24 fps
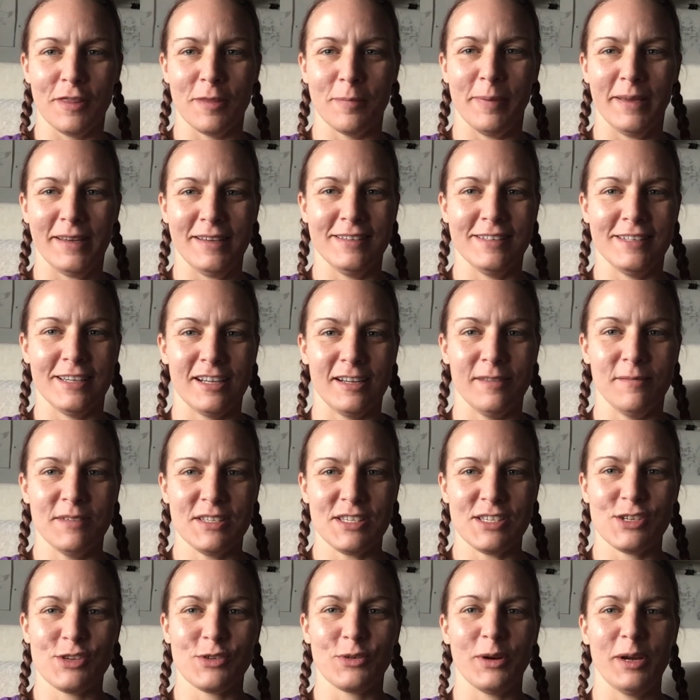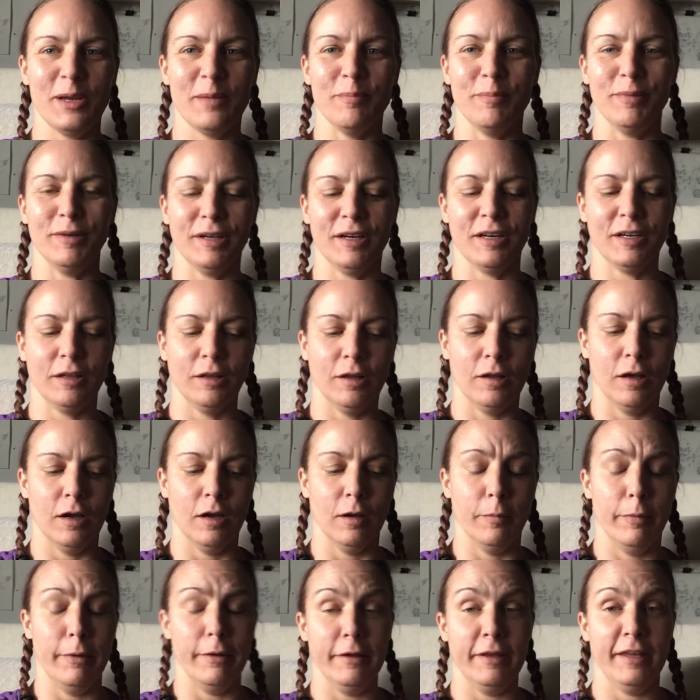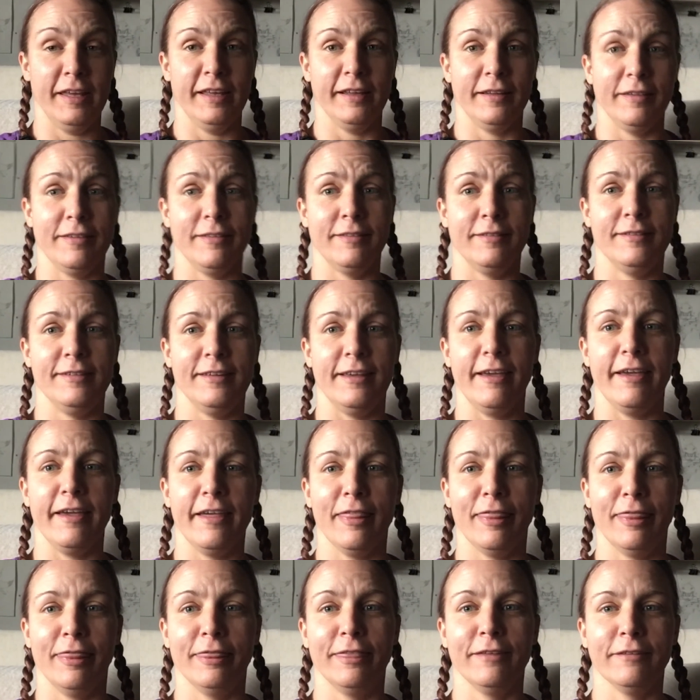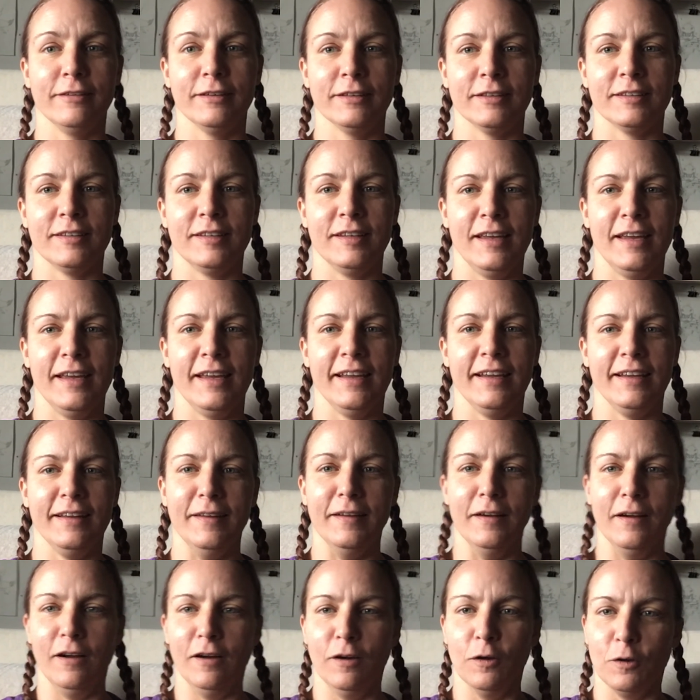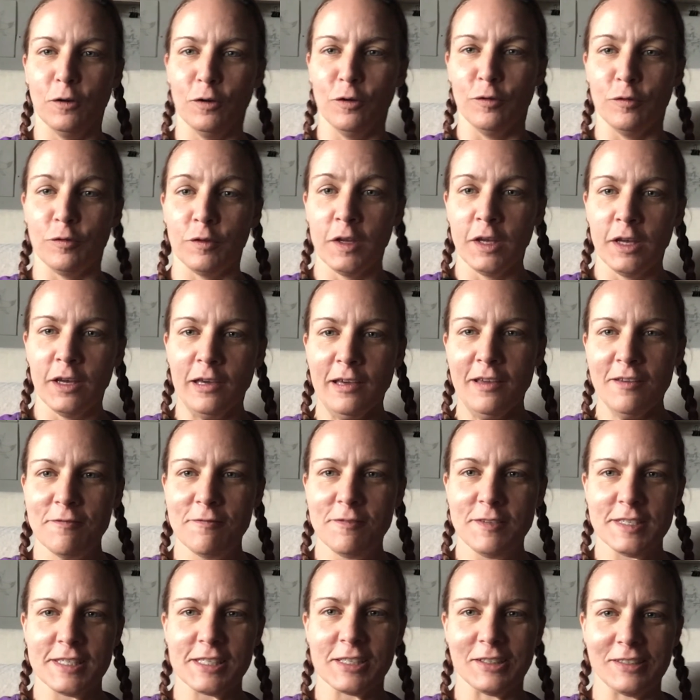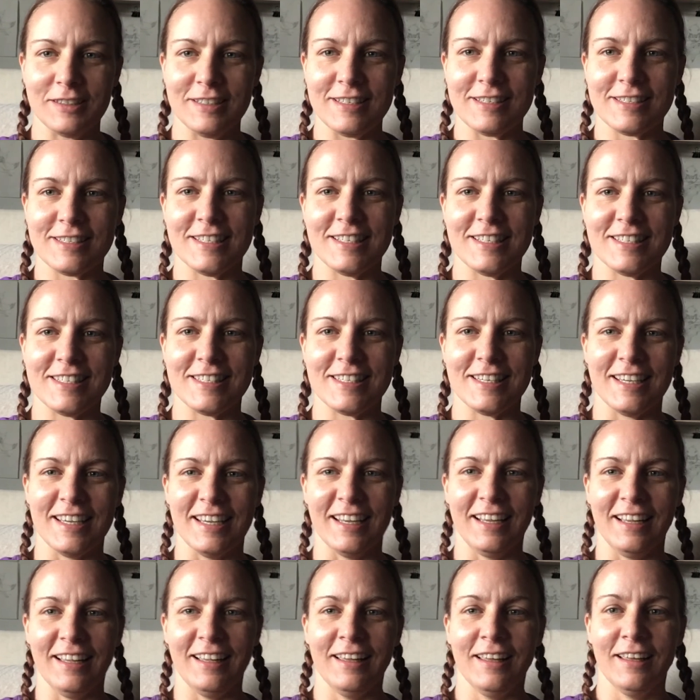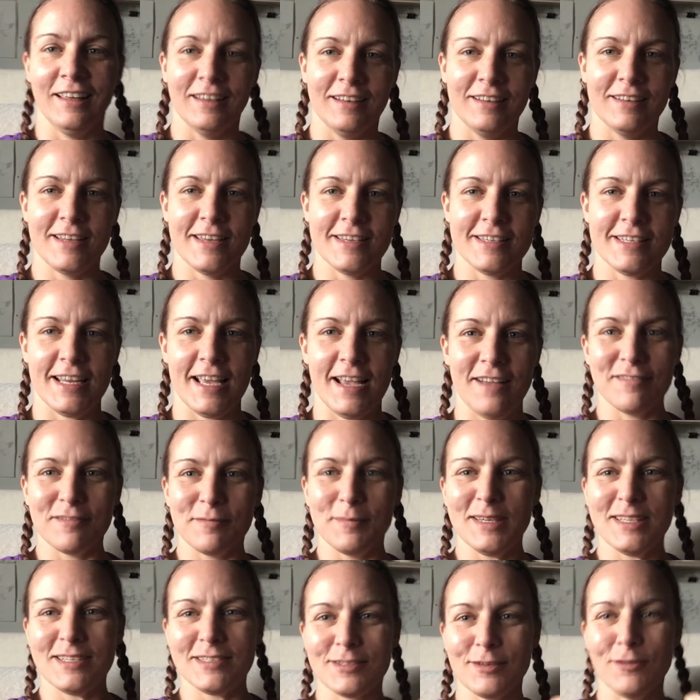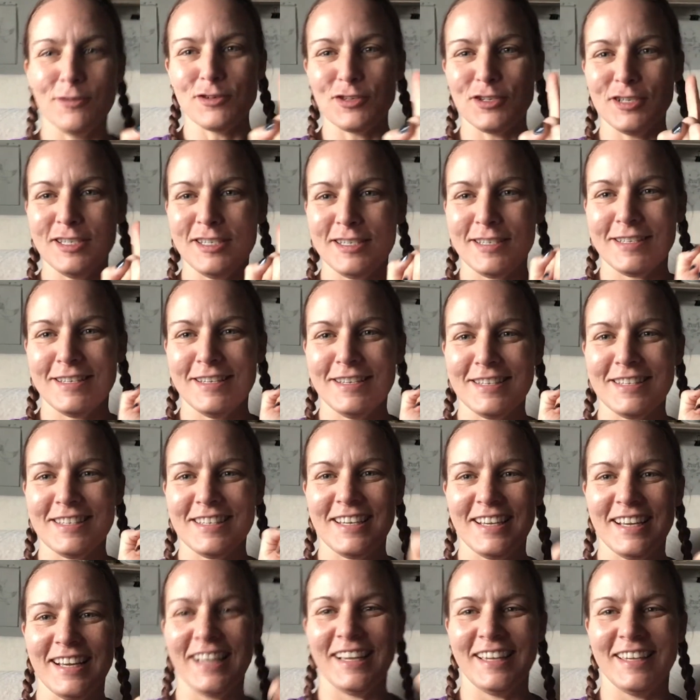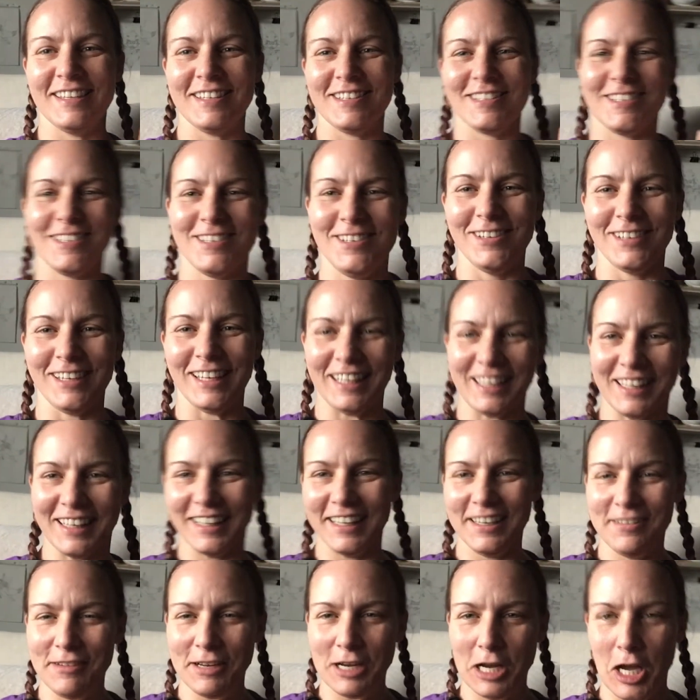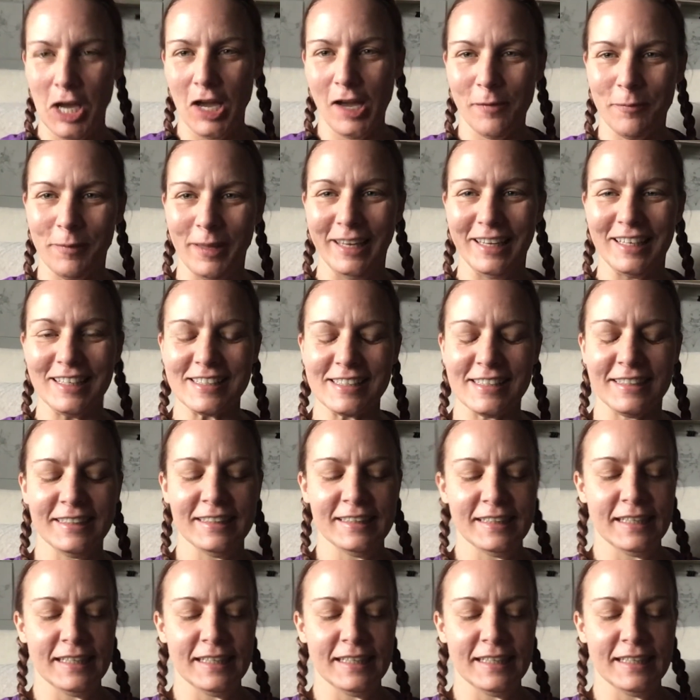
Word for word: the Bedtime Storybook Club. It's day 13 of physical distancing. Doesn't have to be social distancing because you can leave a comment.